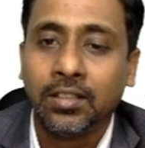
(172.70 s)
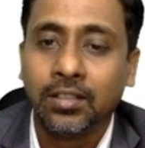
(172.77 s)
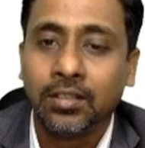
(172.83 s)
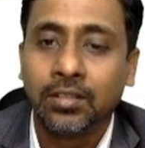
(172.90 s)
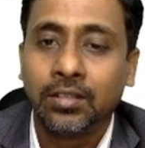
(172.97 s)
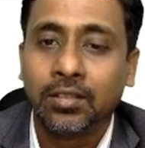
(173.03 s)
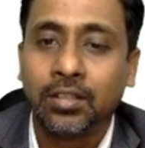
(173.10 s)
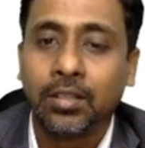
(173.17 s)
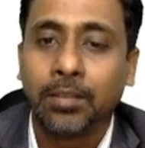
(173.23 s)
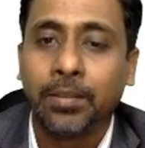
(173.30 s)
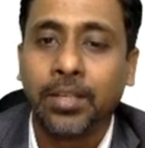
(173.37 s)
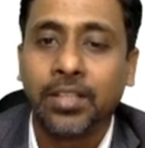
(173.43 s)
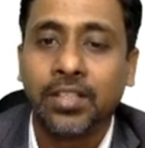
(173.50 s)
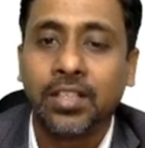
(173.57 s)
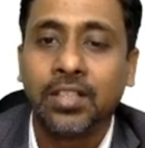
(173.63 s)
the
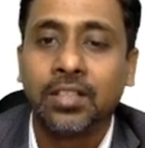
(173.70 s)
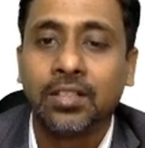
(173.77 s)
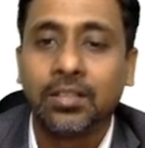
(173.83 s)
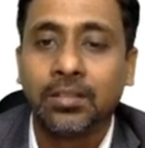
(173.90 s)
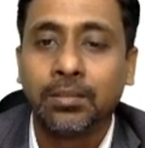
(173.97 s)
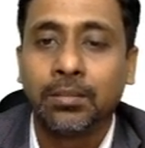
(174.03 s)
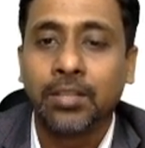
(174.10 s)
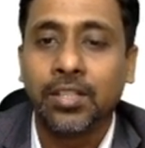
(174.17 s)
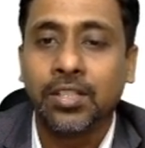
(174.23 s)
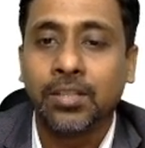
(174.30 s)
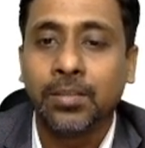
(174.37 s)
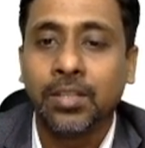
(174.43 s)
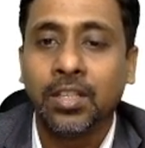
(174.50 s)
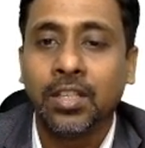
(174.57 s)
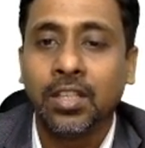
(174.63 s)
patient must
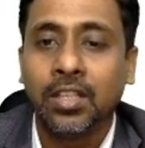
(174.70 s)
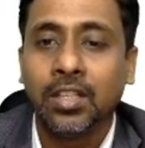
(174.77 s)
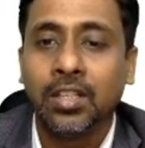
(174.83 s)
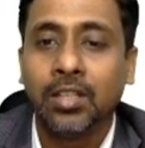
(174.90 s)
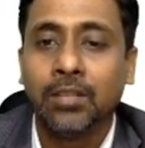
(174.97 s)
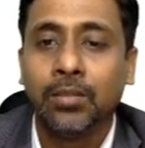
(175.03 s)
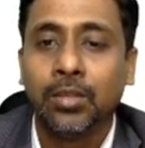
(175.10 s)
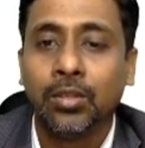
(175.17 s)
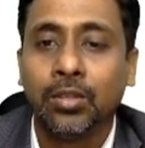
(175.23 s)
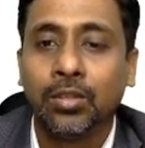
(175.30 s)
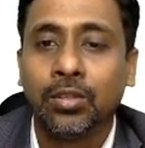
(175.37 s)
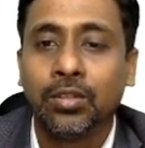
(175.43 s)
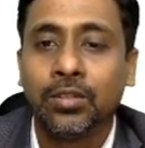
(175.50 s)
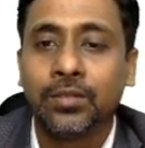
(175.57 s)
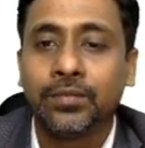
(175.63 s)
be
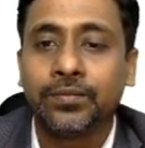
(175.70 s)
immuno